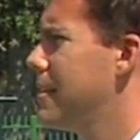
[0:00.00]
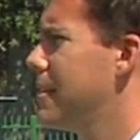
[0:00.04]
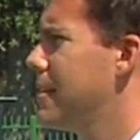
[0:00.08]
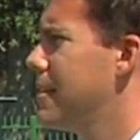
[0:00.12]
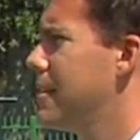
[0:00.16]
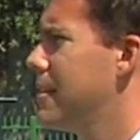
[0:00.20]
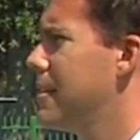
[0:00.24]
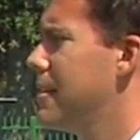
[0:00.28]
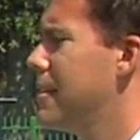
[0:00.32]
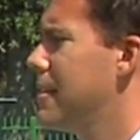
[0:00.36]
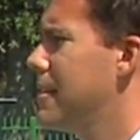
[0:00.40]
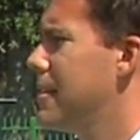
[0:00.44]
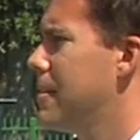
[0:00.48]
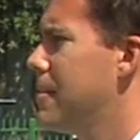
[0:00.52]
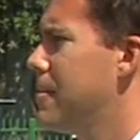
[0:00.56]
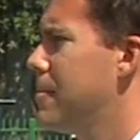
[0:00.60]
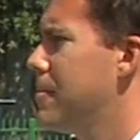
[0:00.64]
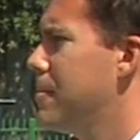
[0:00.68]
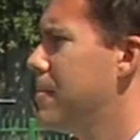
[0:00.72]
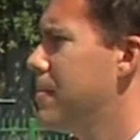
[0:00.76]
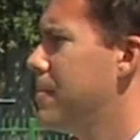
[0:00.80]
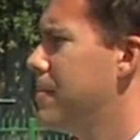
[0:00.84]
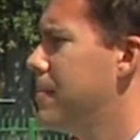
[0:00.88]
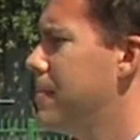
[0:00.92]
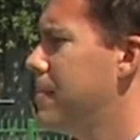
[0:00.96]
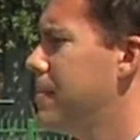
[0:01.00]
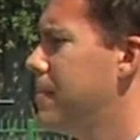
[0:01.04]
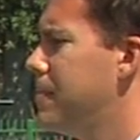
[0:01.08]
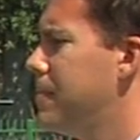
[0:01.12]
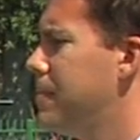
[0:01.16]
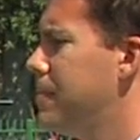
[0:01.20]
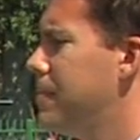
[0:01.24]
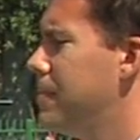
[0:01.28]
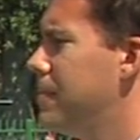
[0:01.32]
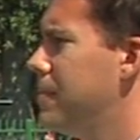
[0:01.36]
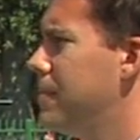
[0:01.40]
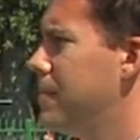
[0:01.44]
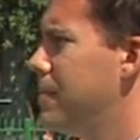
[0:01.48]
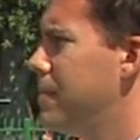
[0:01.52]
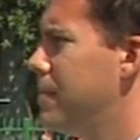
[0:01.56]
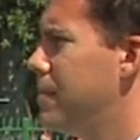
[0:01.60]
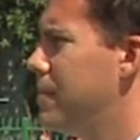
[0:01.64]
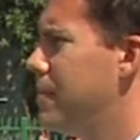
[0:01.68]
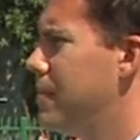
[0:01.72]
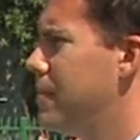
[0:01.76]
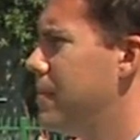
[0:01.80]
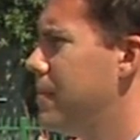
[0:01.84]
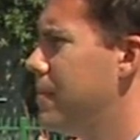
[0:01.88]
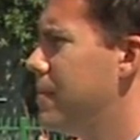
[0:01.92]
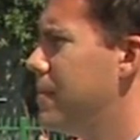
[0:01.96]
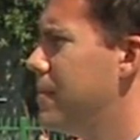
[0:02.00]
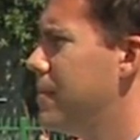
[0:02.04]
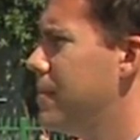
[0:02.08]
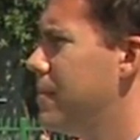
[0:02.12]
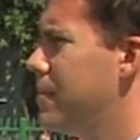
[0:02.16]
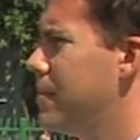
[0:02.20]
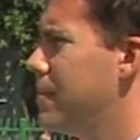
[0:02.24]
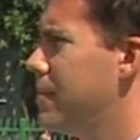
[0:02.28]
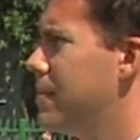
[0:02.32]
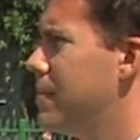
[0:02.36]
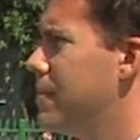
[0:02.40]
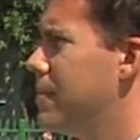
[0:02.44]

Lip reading: (not speaking)